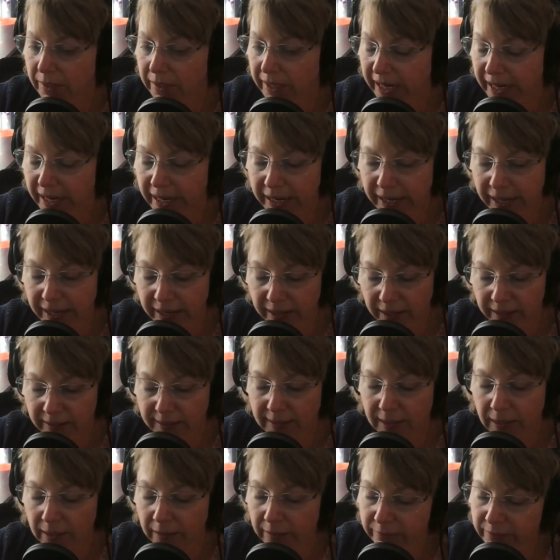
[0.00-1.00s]
And again, I'd
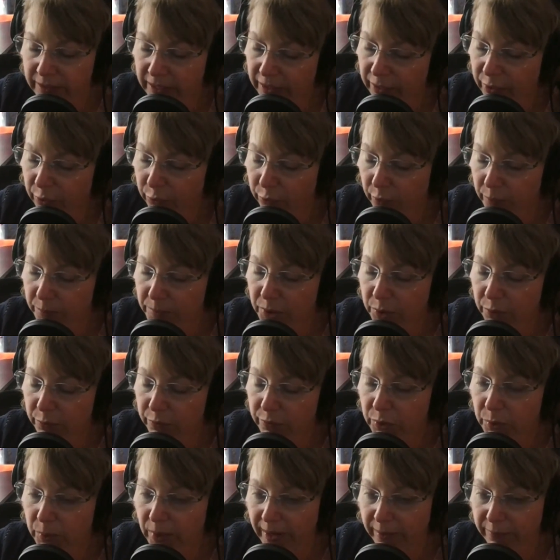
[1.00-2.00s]
love to hear from you if
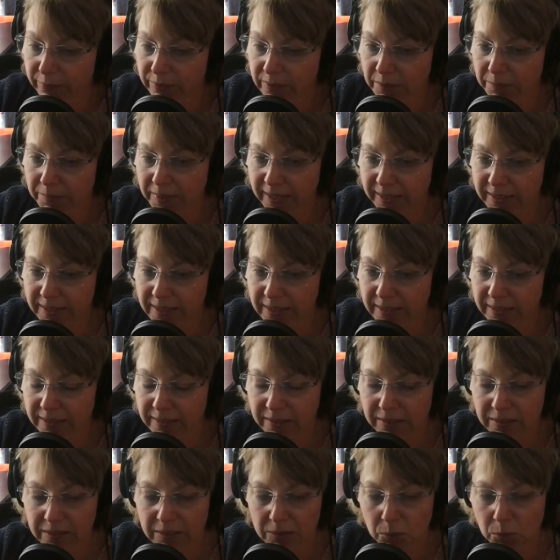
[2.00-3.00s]
you have some
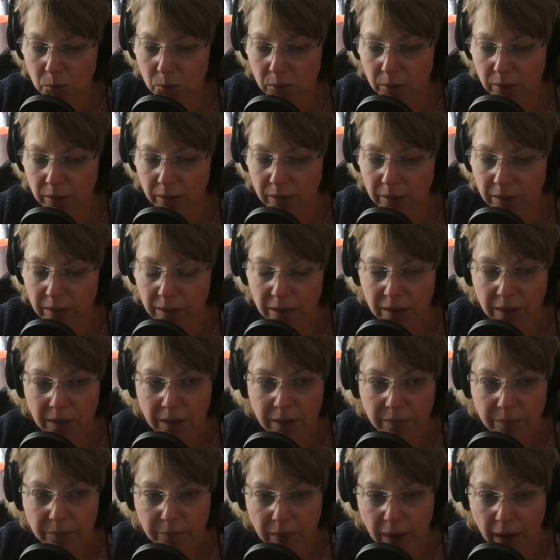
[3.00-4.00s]
ideas, or
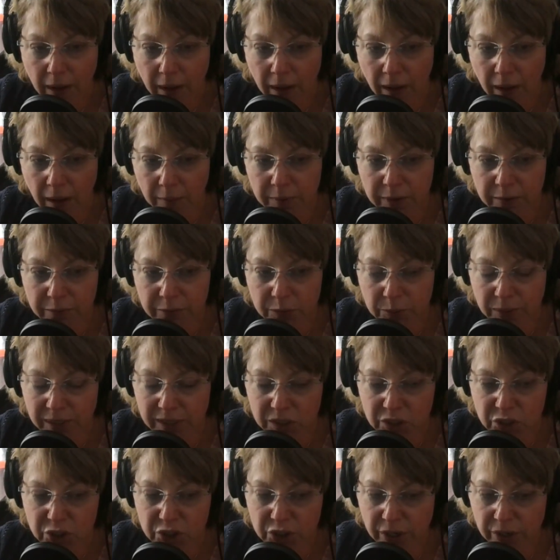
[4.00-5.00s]
if you want to
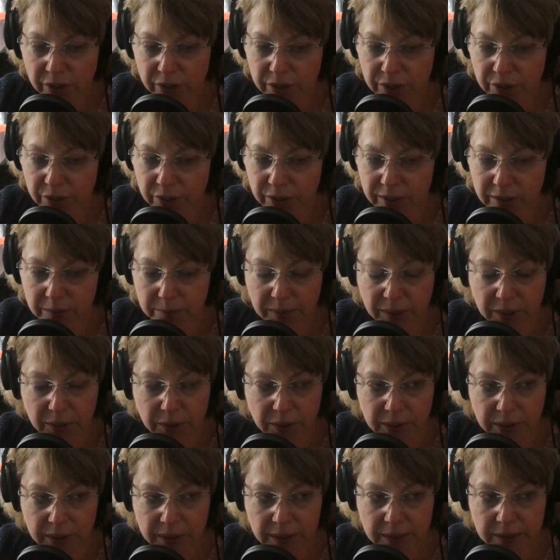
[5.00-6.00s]
share your
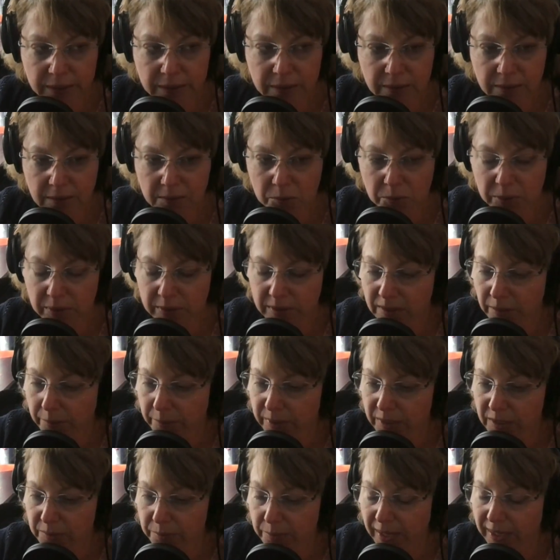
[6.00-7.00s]
experience with some of
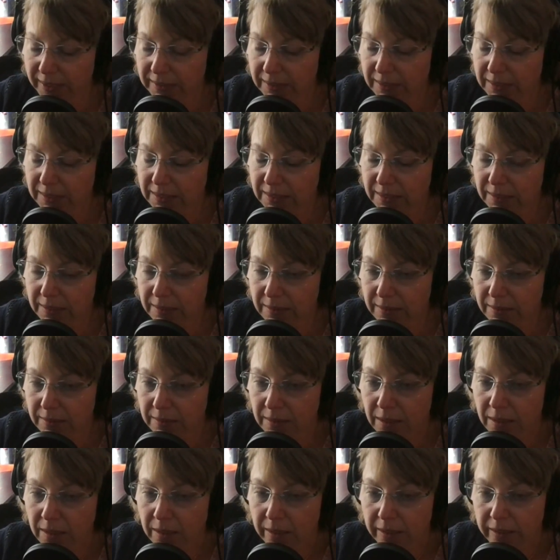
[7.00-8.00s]
these practices.
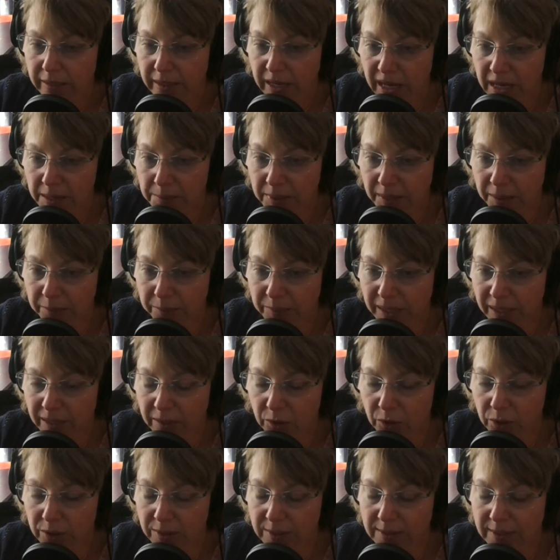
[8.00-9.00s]
Email me at
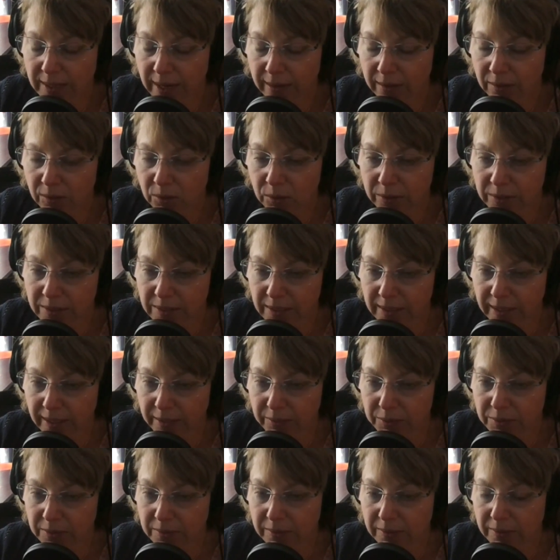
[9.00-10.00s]

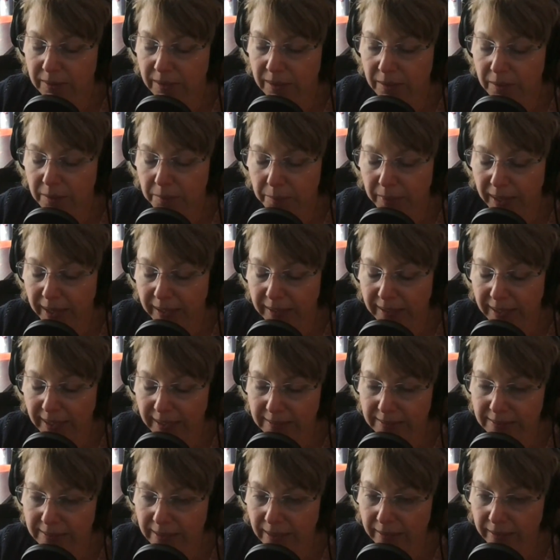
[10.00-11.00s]

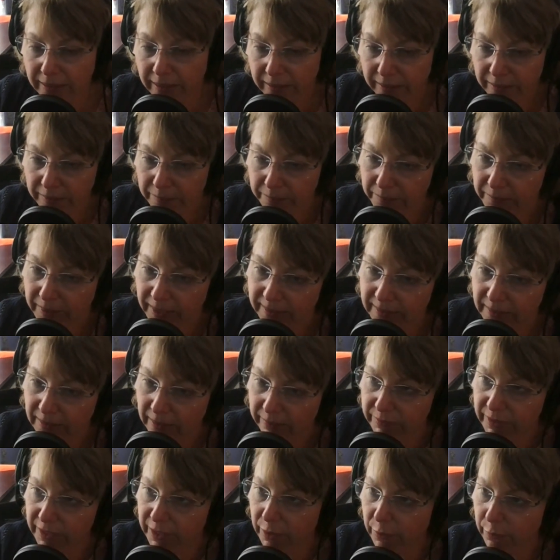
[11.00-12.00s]
chris@holisticcounselingpodcast.com. I'd
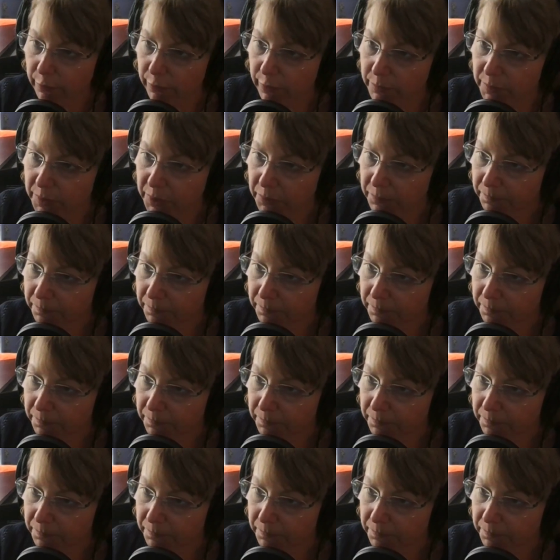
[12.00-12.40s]
love to hear from you.